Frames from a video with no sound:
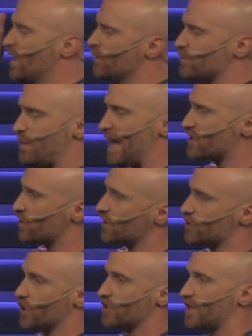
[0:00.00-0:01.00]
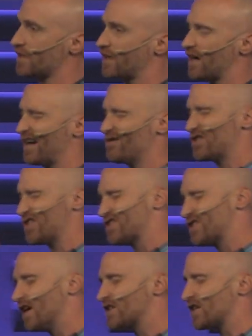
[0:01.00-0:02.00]
was pastor at a church out there, and it was just
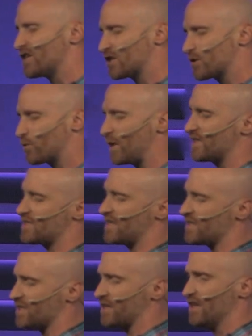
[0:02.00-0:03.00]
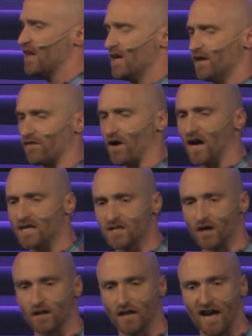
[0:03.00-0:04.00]
such a sweet season for us in
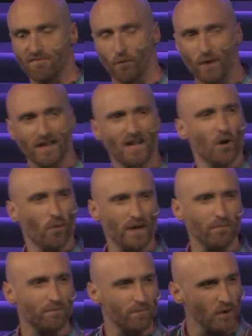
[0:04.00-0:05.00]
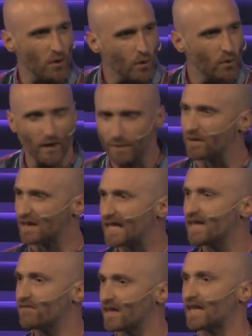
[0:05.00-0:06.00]
our life. But we
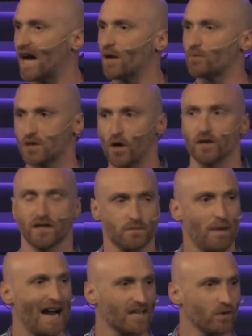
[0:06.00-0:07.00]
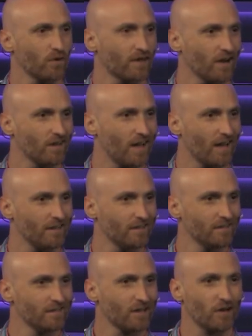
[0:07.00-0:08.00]
believed that God was calling us back to North Carolina,
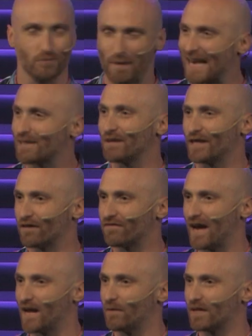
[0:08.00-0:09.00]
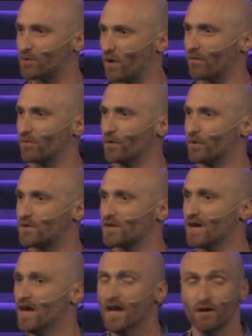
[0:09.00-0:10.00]
calling us back to be near family, to our roots.
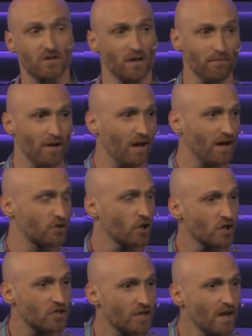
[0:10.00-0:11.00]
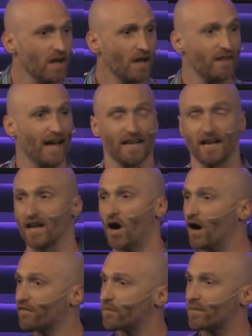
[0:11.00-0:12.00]
There was a church that had
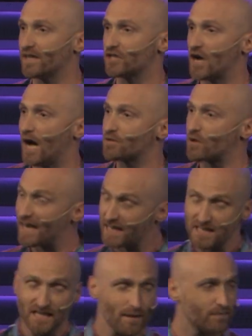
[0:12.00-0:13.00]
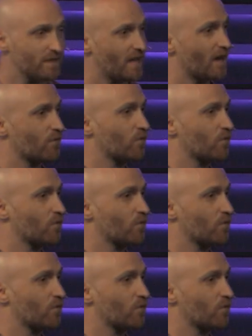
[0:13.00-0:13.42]
offered me a job, so I accepted that